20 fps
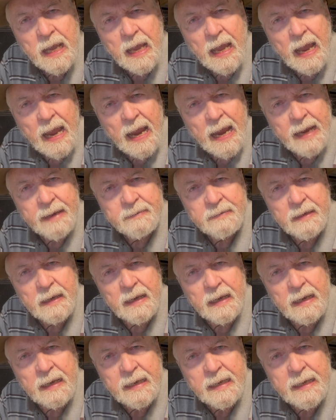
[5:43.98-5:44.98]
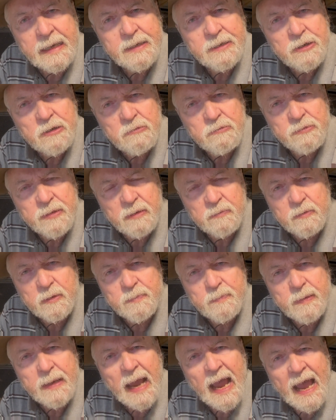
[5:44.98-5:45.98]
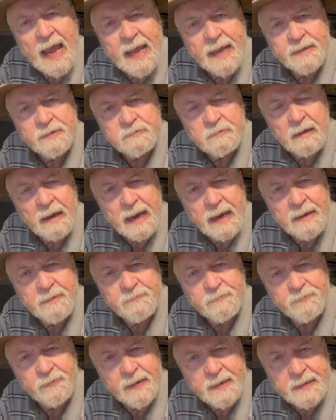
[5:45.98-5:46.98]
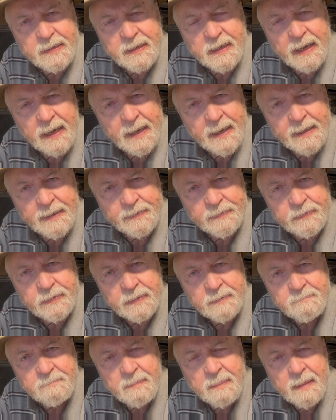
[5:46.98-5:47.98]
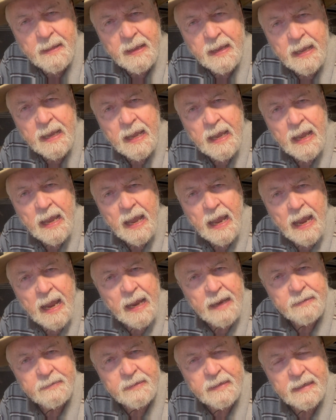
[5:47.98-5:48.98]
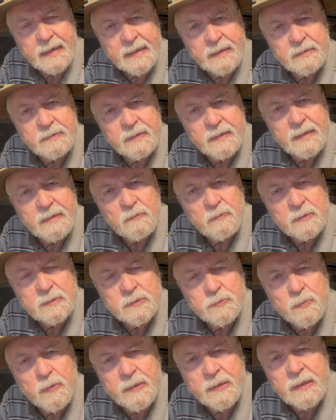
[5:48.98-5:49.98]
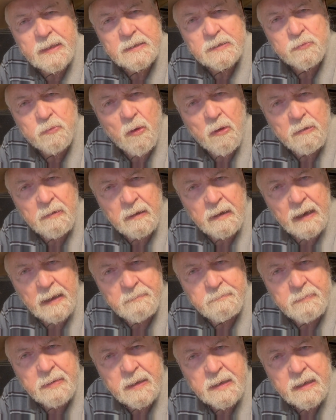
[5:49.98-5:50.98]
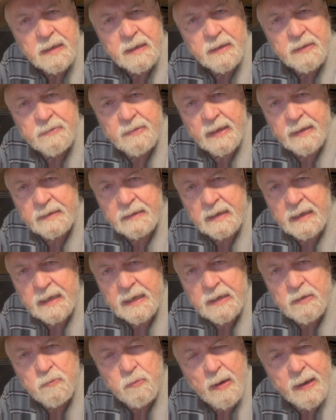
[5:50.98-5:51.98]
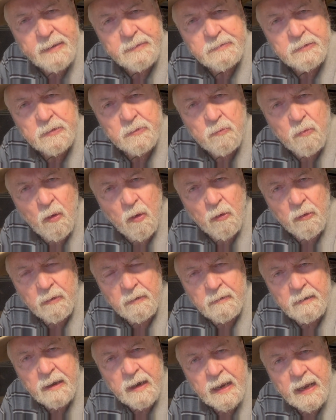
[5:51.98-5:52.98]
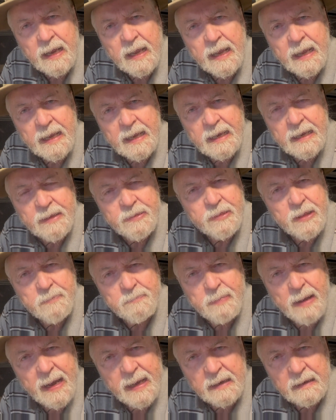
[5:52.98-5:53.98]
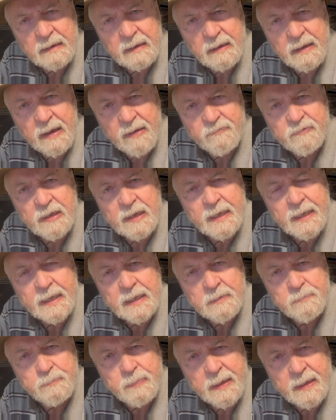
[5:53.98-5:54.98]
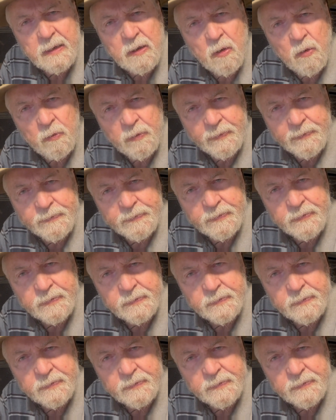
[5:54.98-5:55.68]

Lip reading: And he knew there would be hand-to-hand fighting ahead. And it was with his war club that he went to war in the Battle of the Little Big Horn.